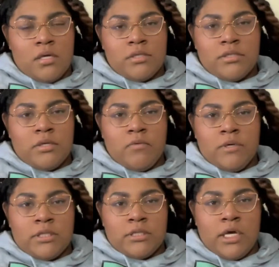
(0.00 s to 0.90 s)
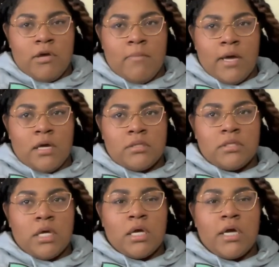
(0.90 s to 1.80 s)
Still wasn't
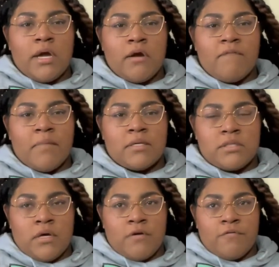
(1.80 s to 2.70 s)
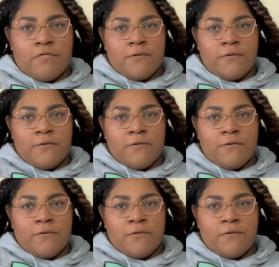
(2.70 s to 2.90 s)
taking care of myself.